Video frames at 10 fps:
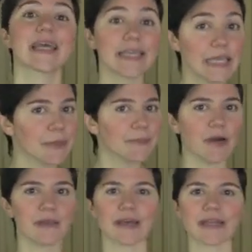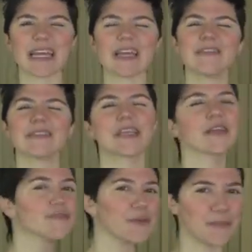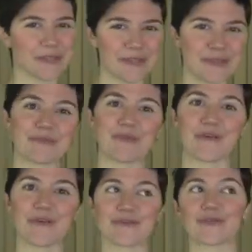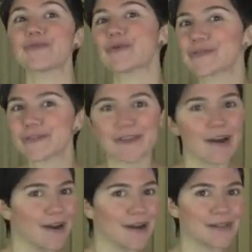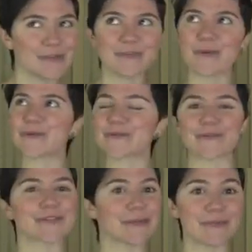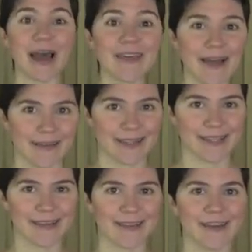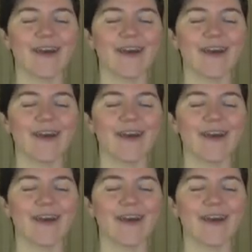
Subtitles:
Keep in mind that if instead of zombies you prefer robots, cars, balls or some other character,